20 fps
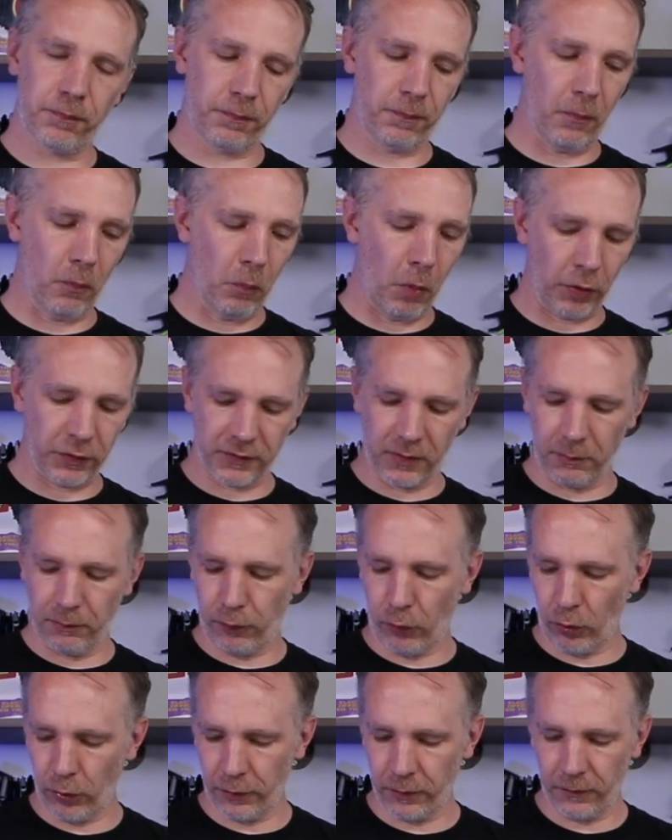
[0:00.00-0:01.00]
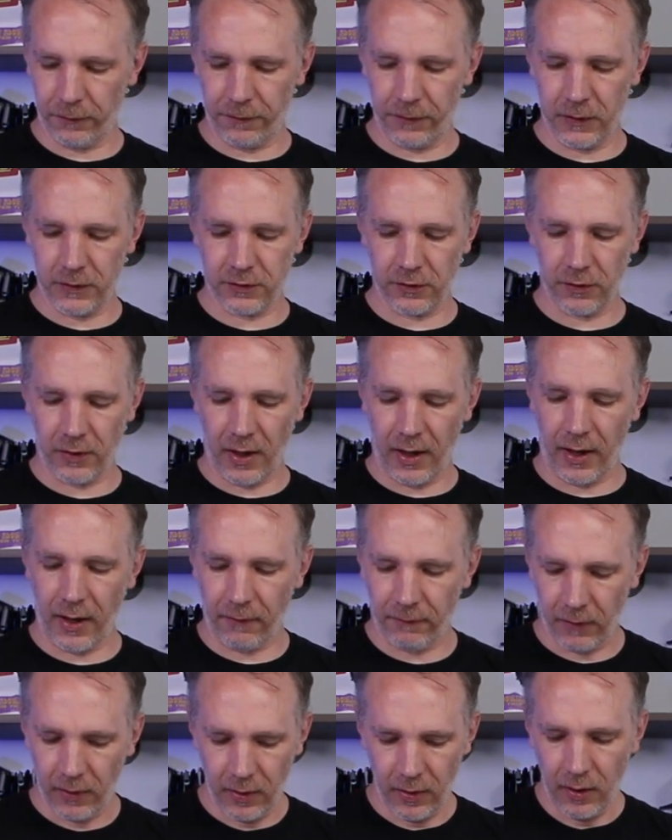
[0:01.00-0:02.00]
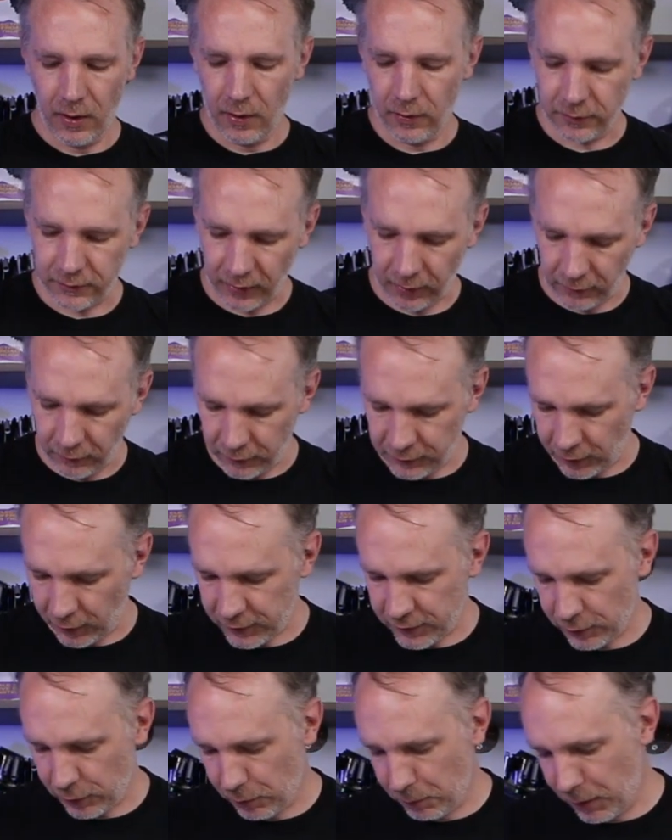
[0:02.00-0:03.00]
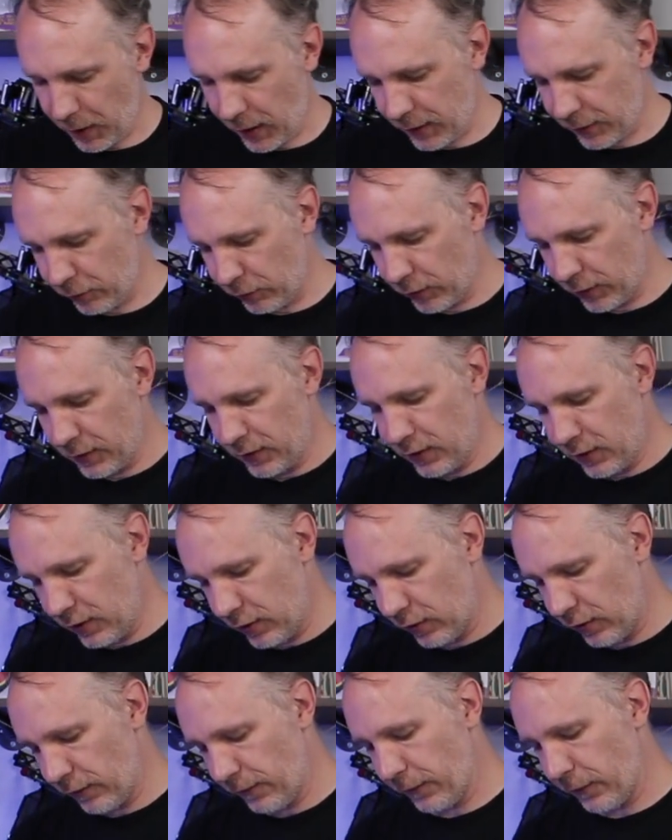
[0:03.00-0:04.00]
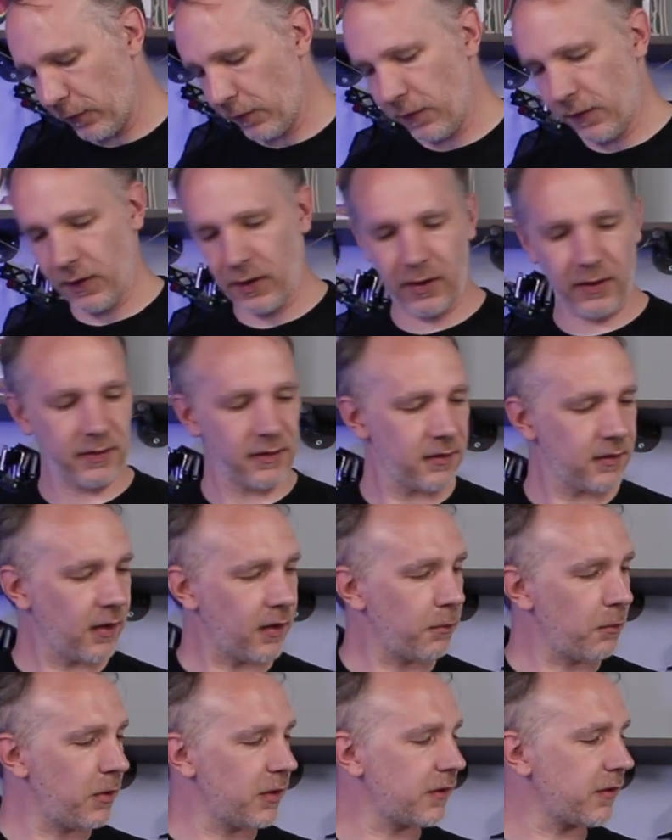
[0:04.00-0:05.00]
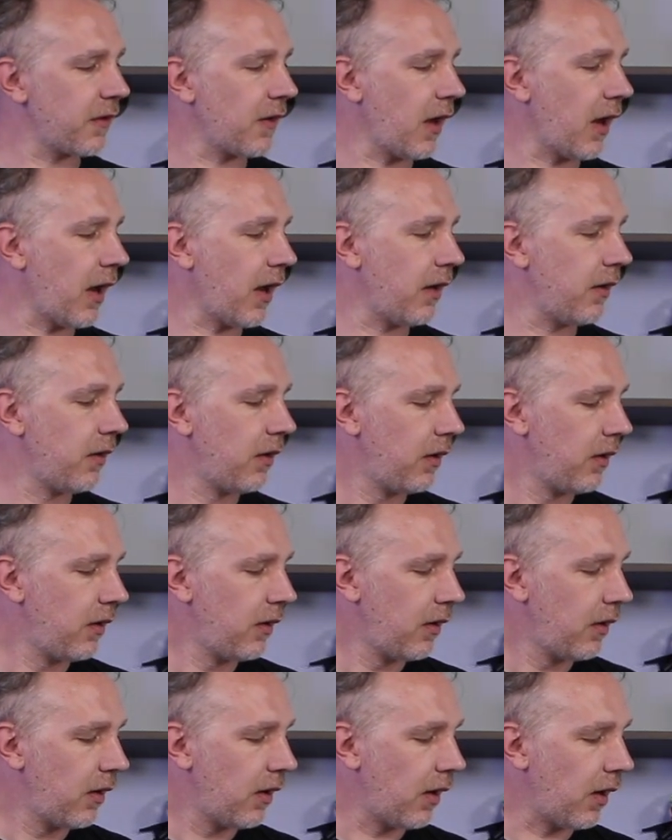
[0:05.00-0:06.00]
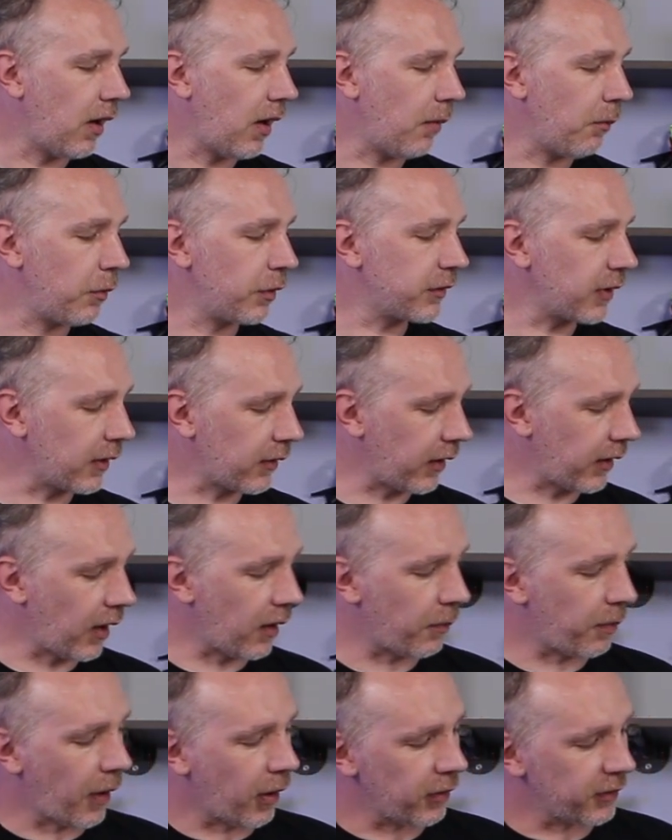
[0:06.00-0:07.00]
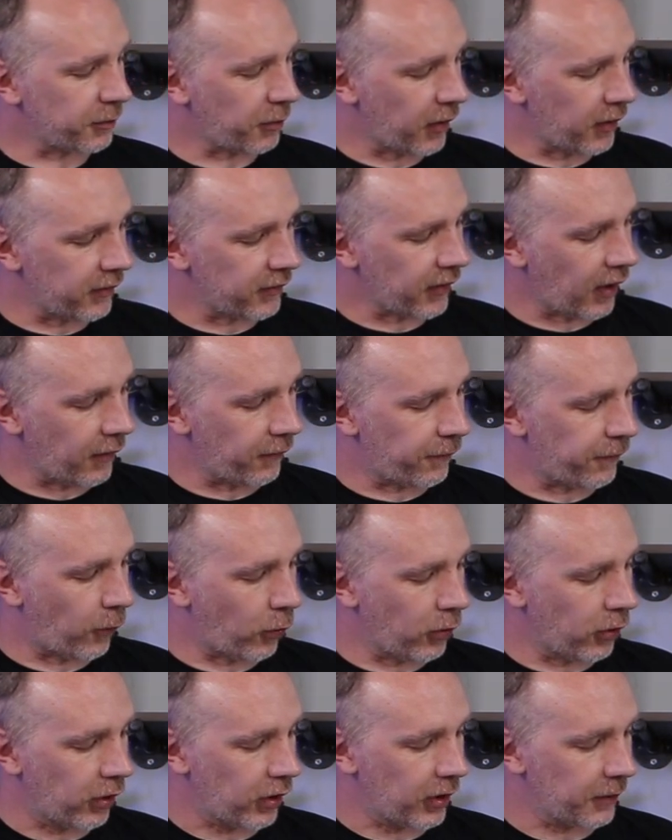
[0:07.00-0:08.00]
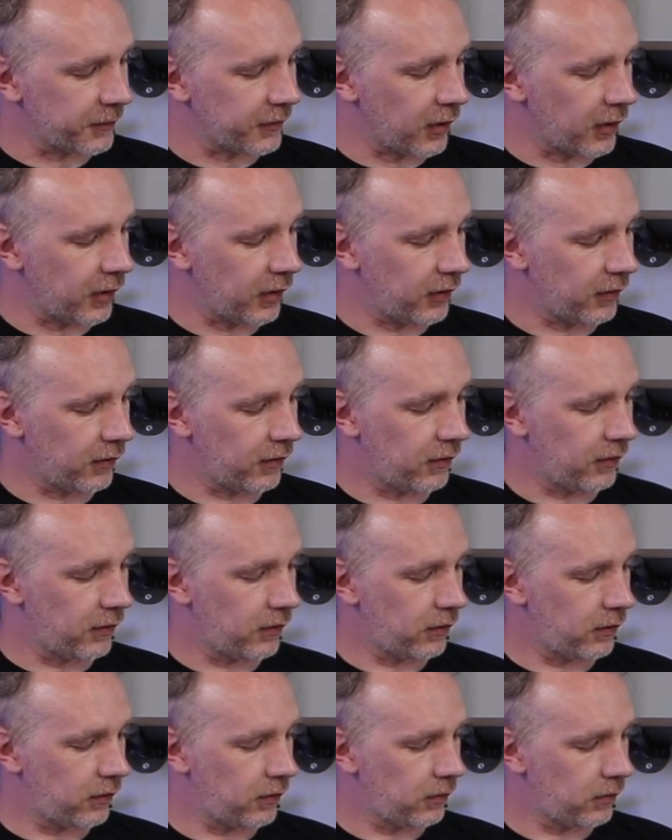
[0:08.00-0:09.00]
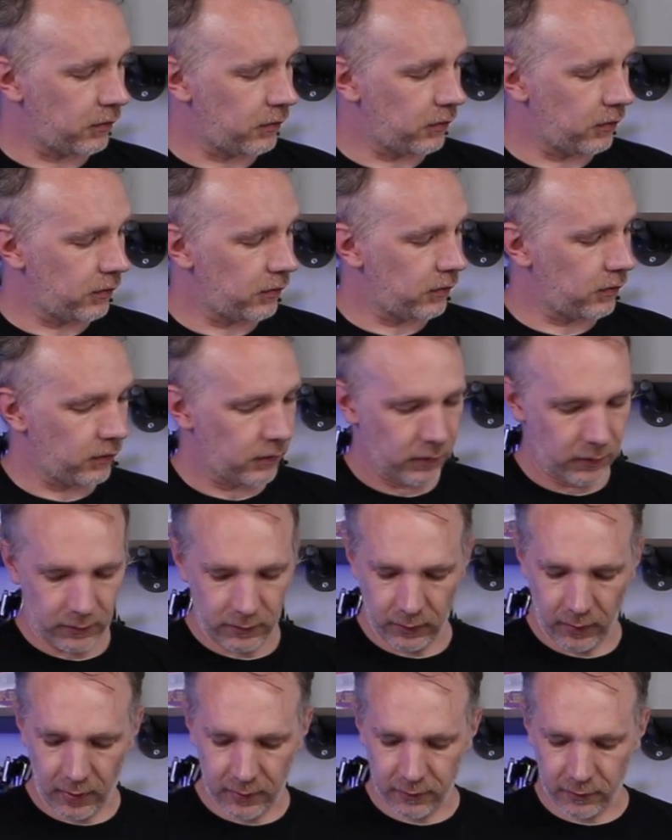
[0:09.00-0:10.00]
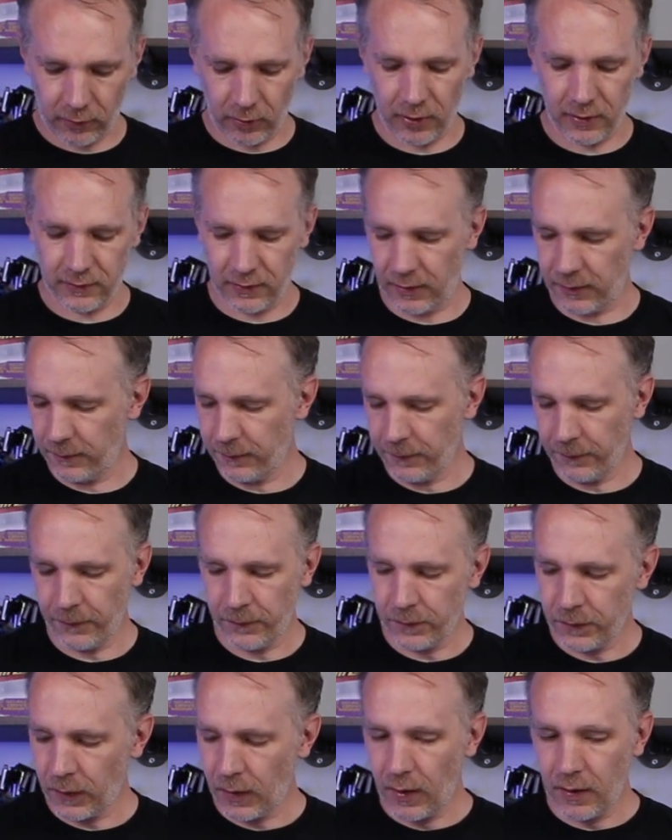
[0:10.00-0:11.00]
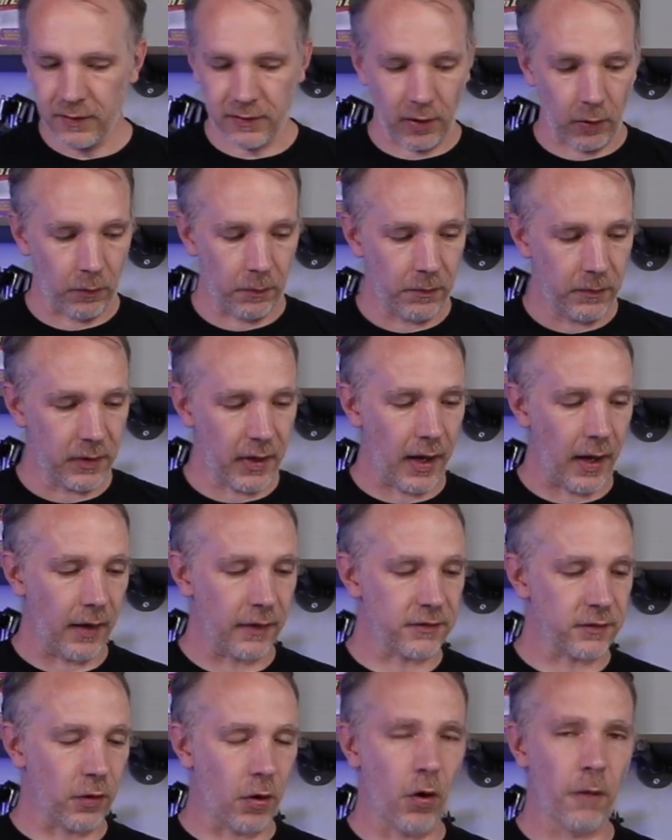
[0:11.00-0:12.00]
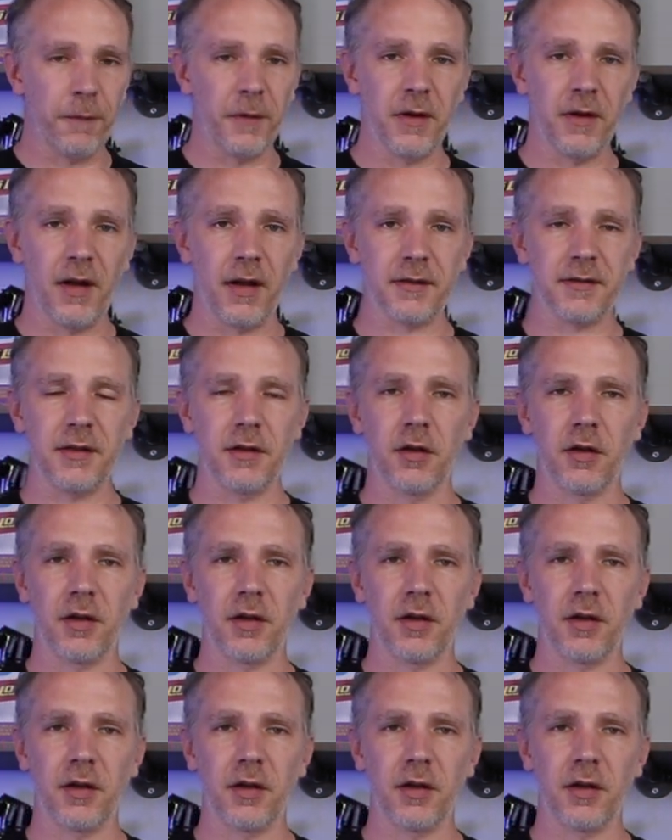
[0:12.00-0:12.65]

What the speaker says: most important feature to have. Looks like there's also a manual in here for this. I missed that. Looks like they got a power supply that's got 4 hookups on it. So that's crazy. So yeah, so hopefully the next thing you're